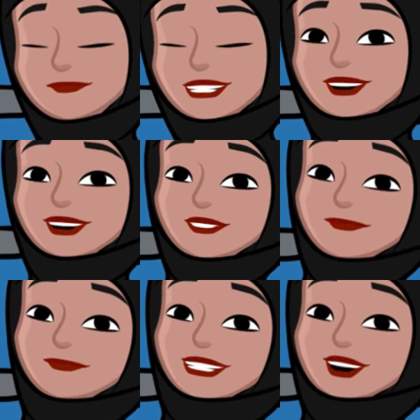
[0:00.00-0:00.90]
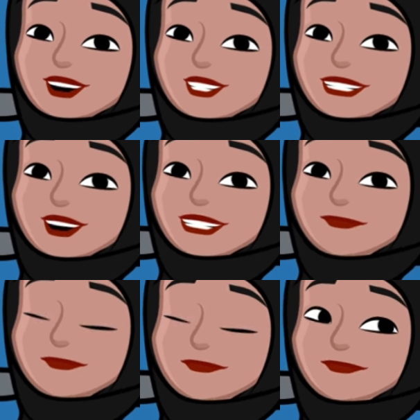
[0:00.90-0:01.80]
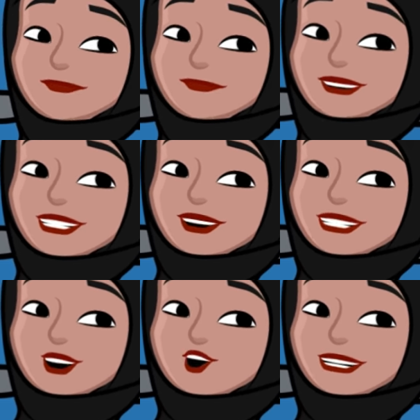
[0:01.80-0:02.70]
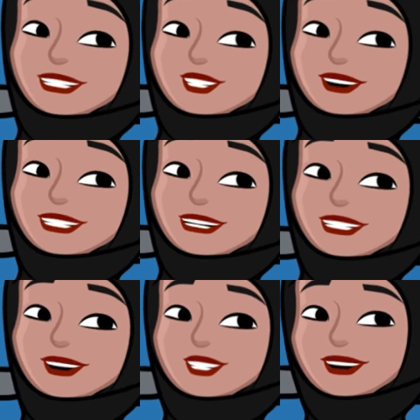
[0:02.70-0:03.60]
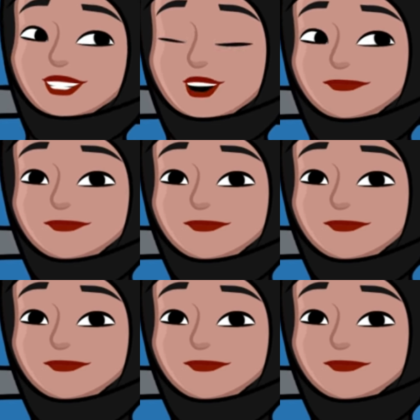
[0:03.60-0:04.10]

However, besides that, there are also weaknesses to using bingo.